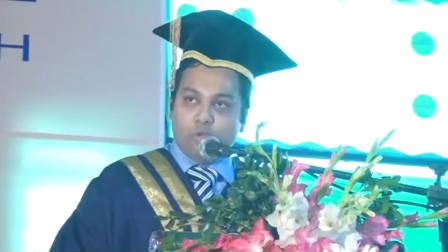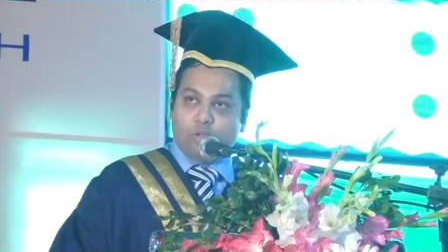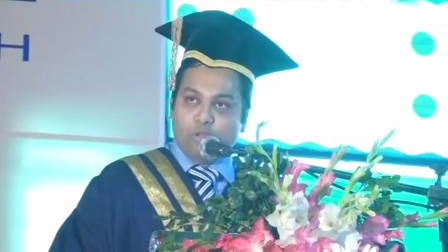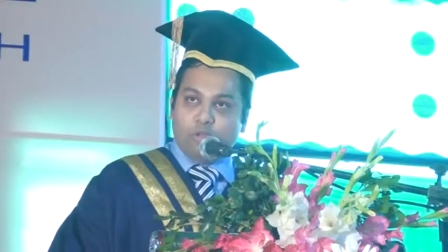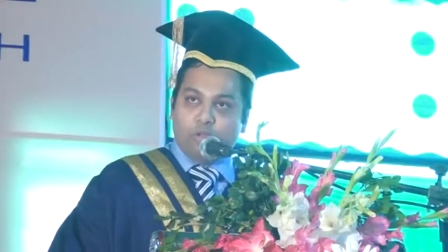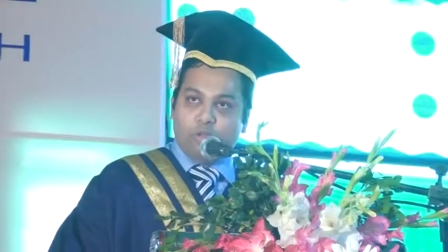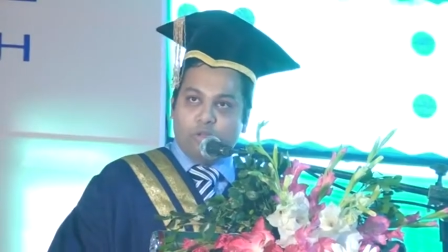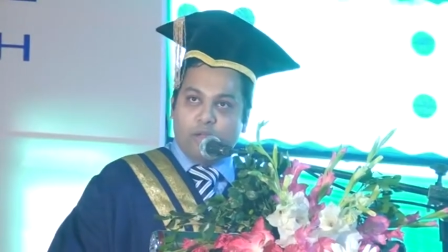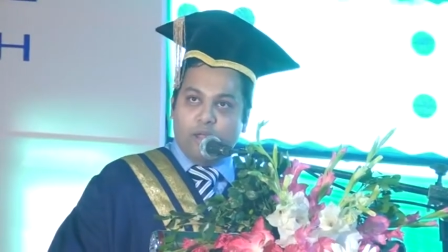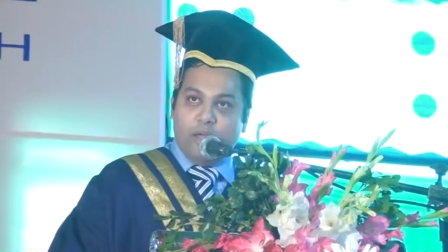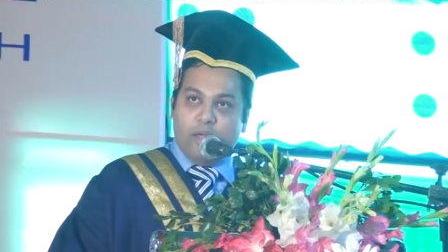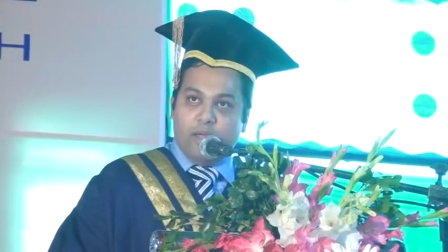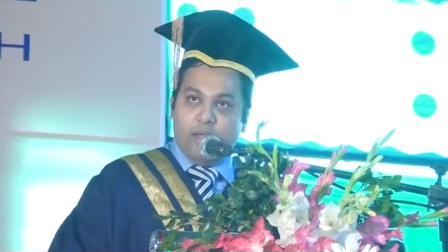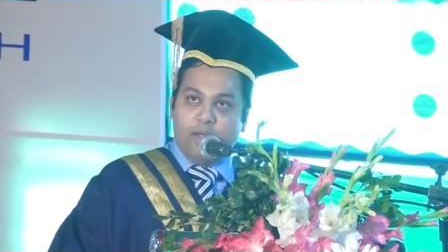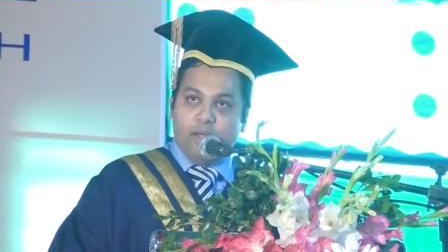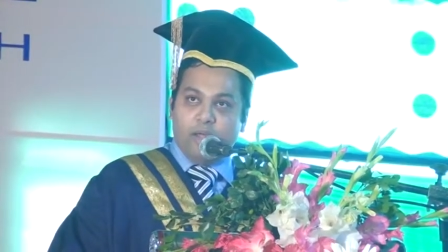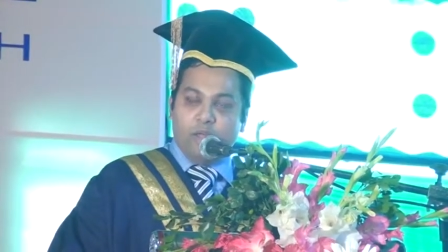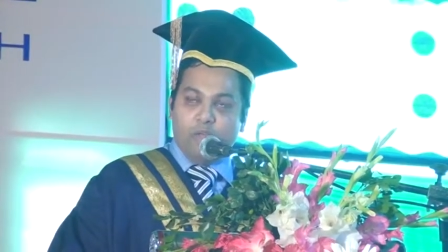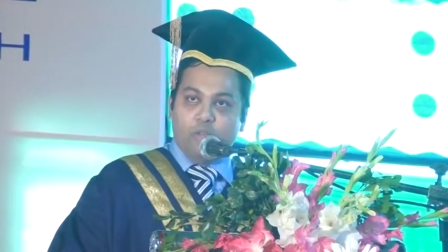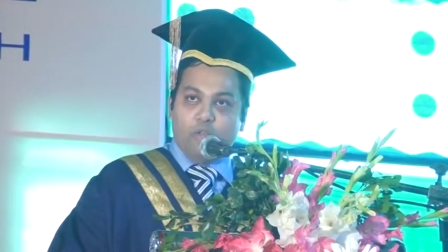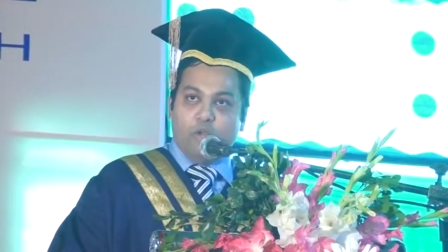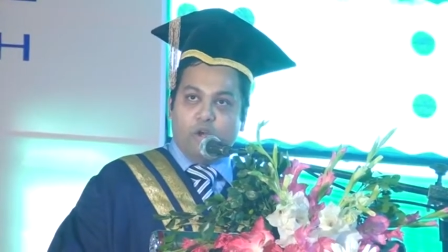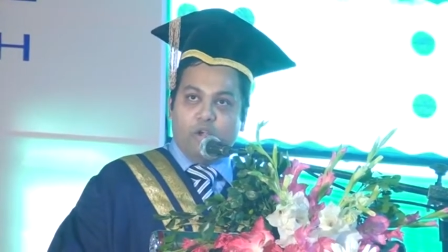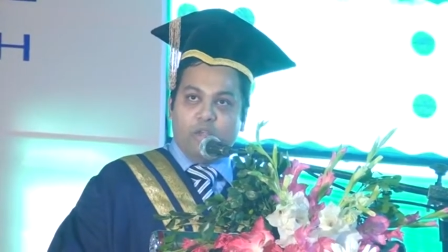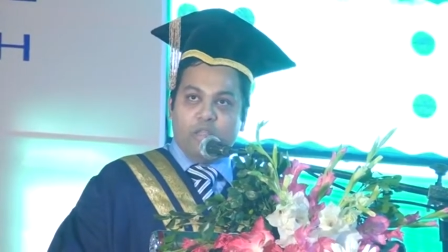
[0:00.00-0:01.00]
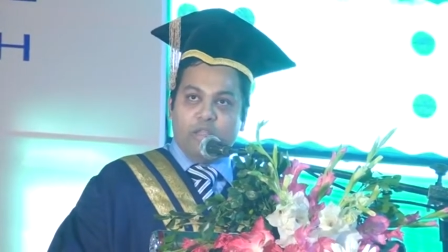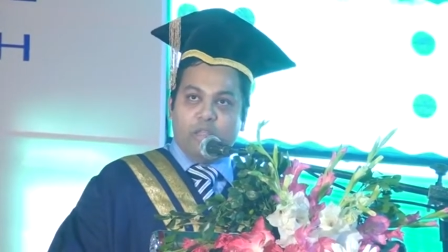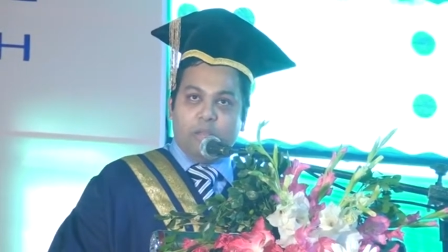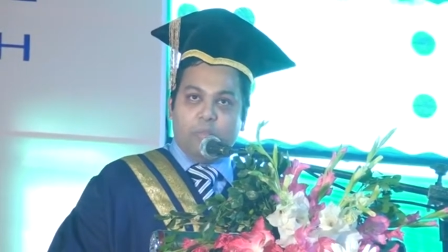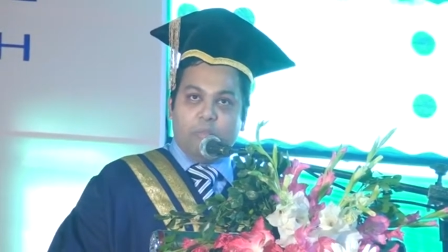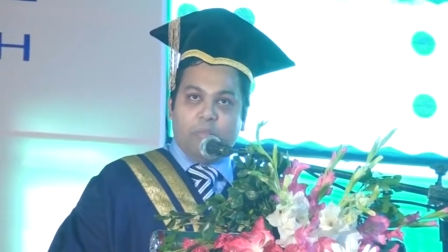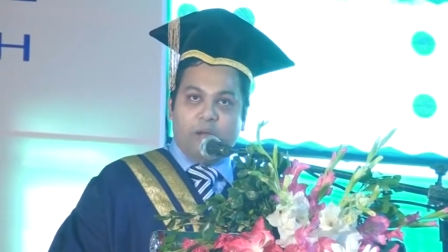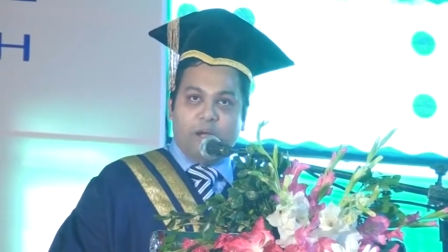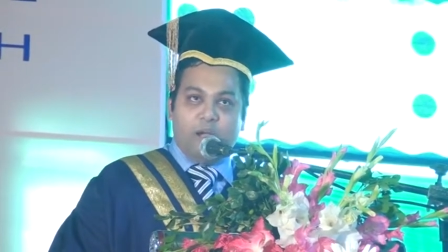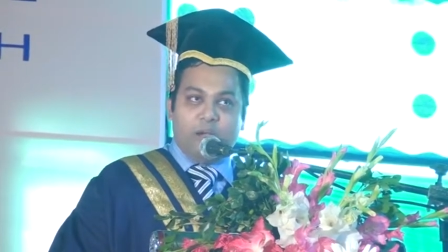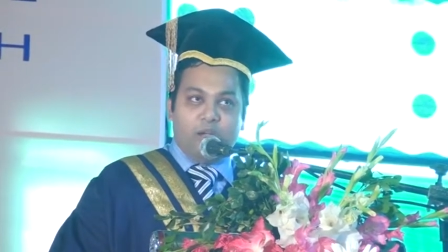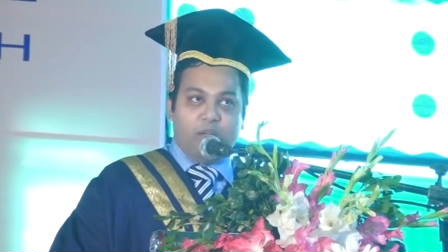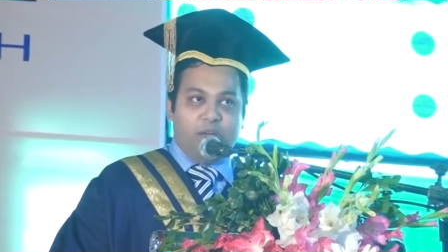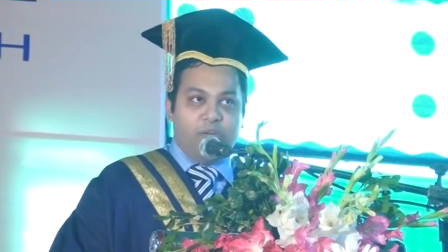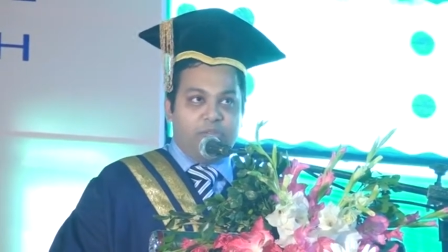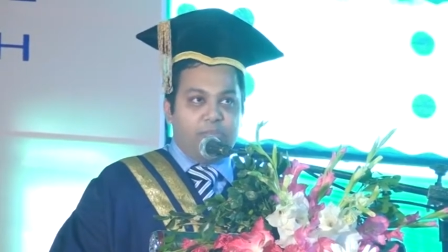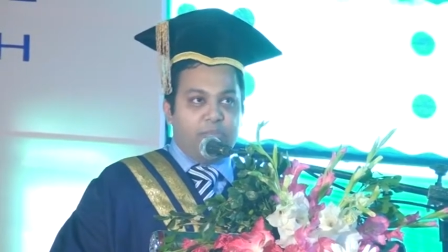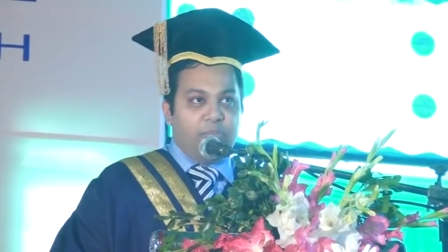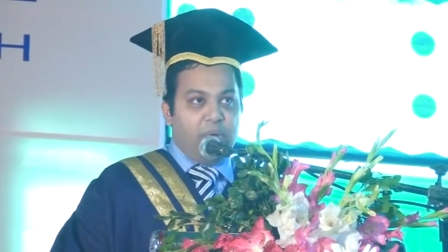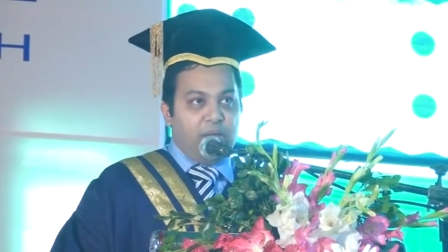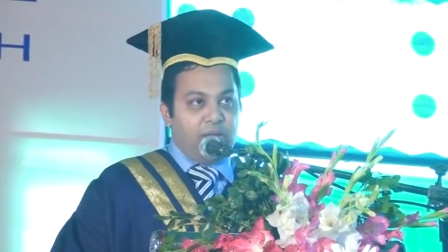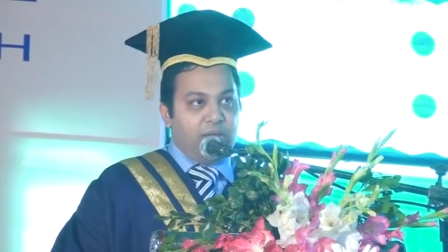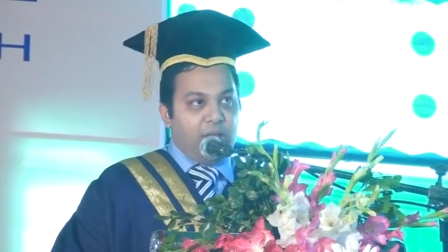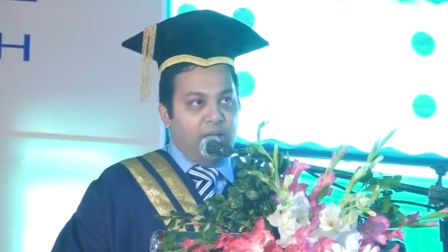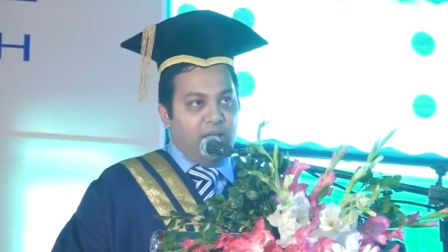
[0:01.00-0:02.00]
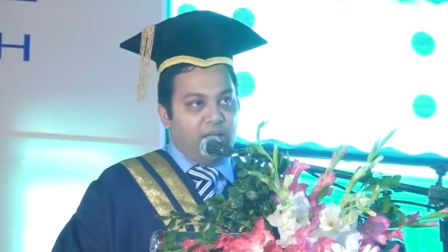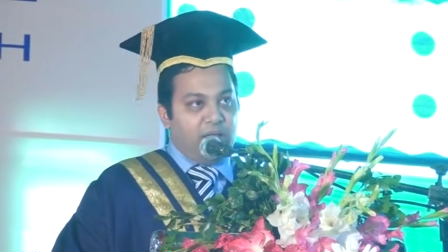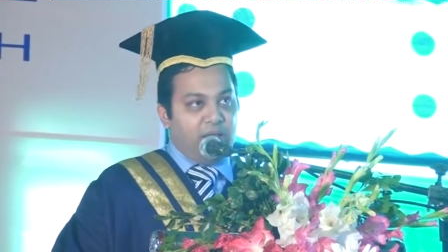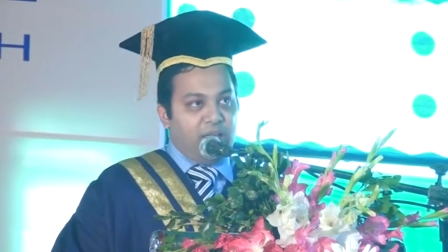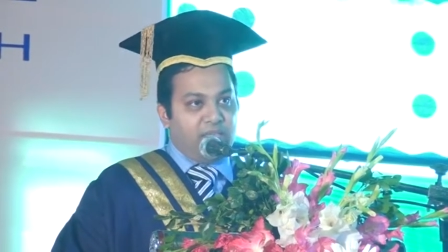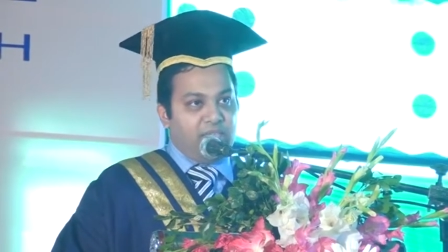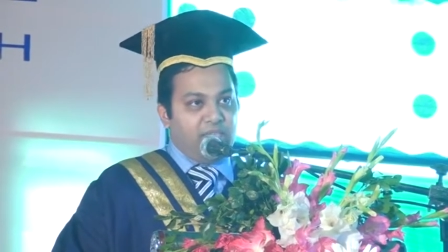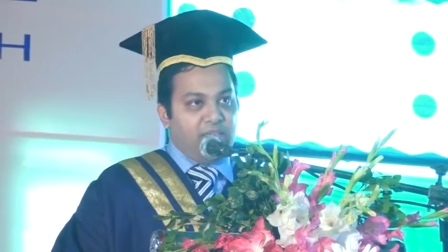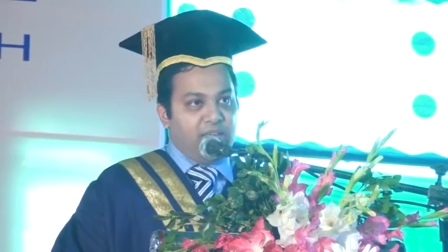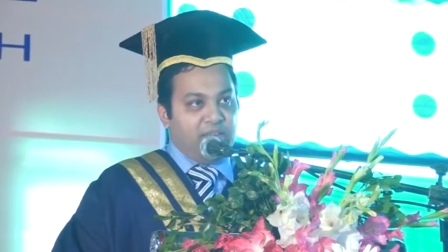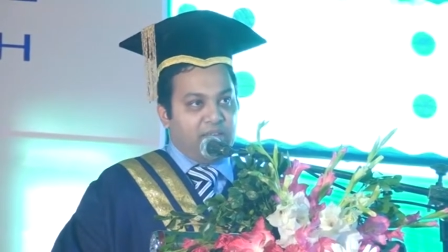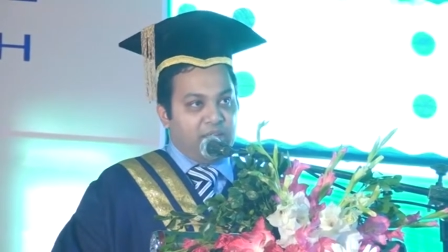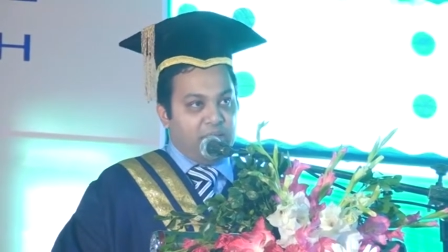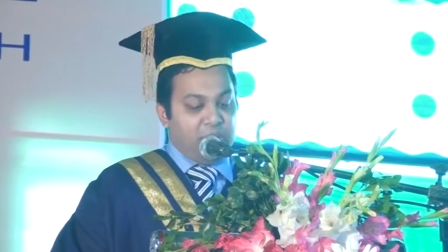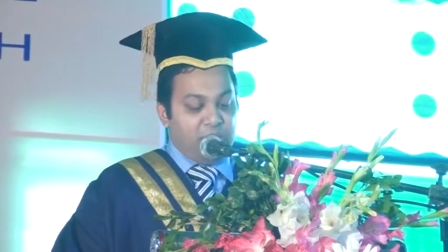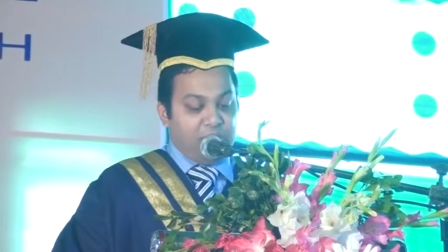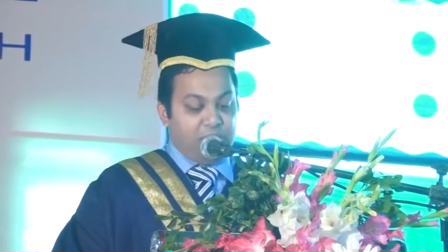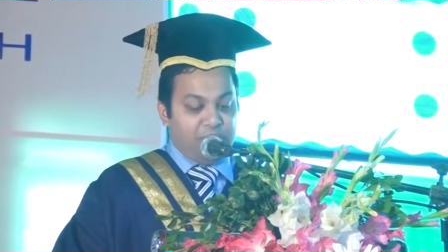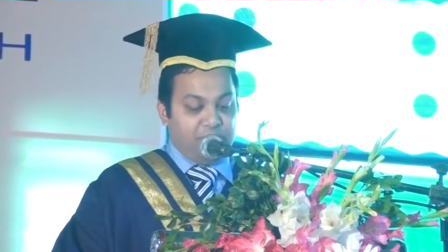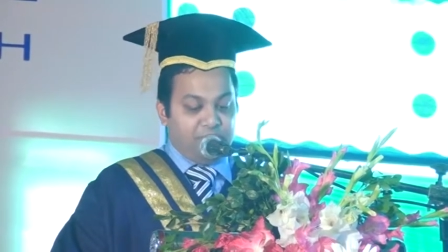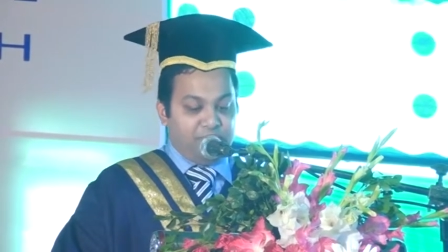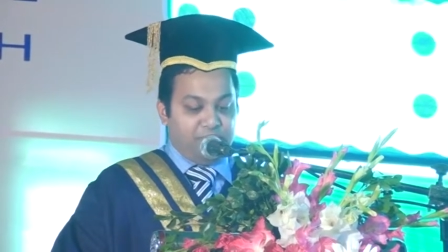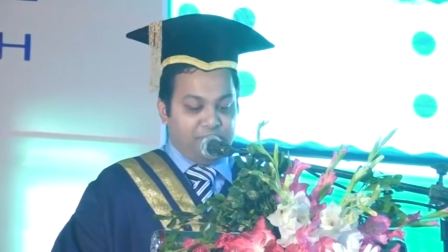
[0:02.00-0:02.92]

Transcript: Uttara, northern part of Dhaka city.